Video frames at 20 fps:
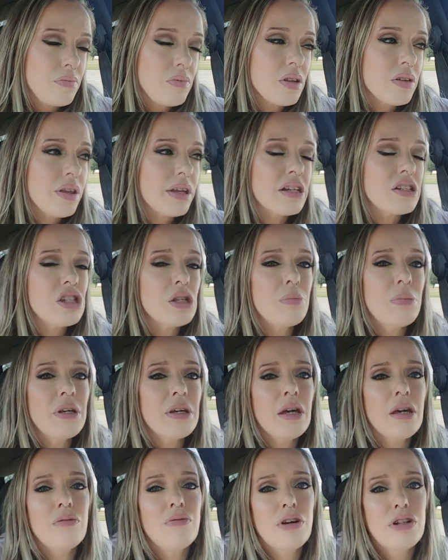like it's the
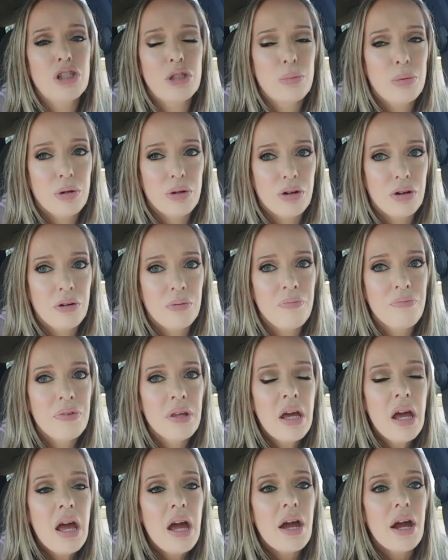BK veggie burger.
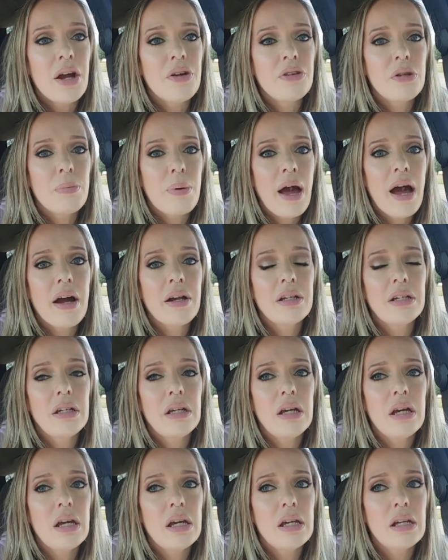And the
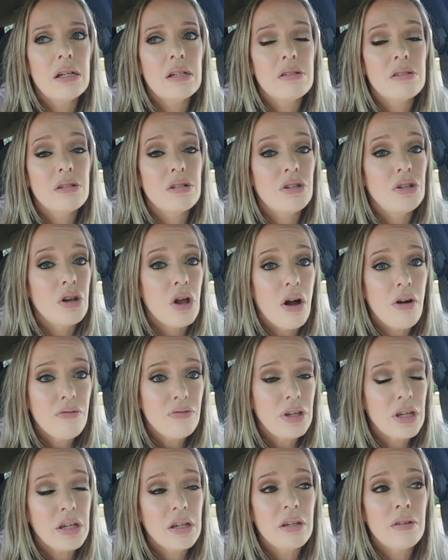patty is not
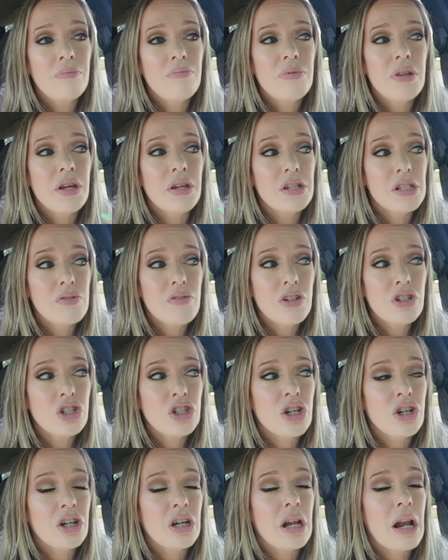vegan. It is
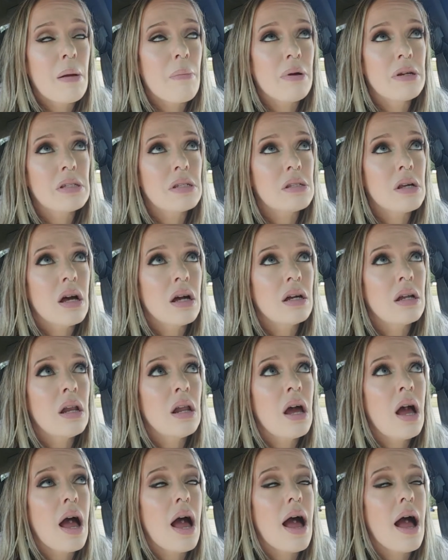vegetarian. My
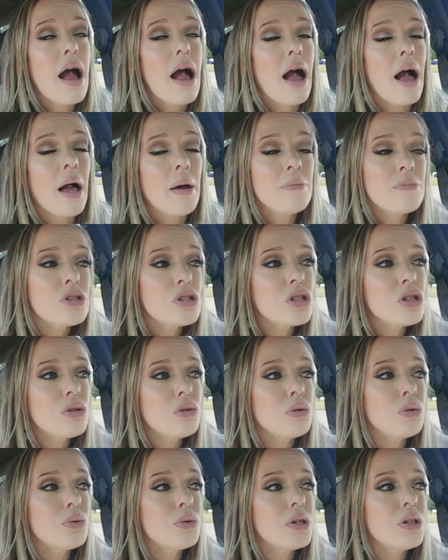son
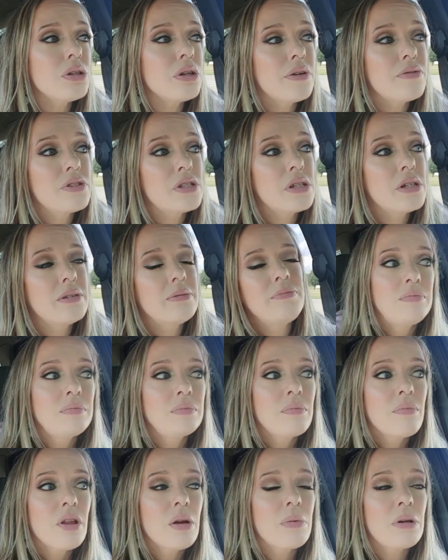absolutely loves it,
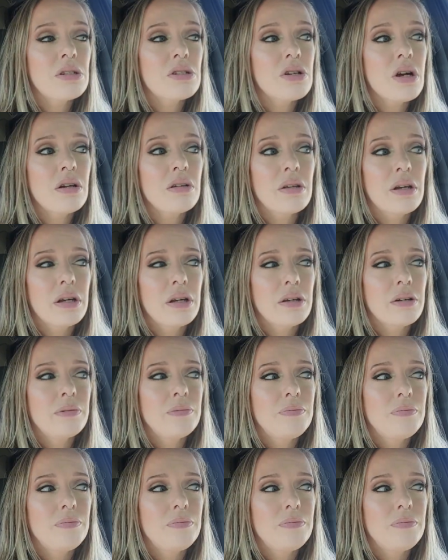but it's got like,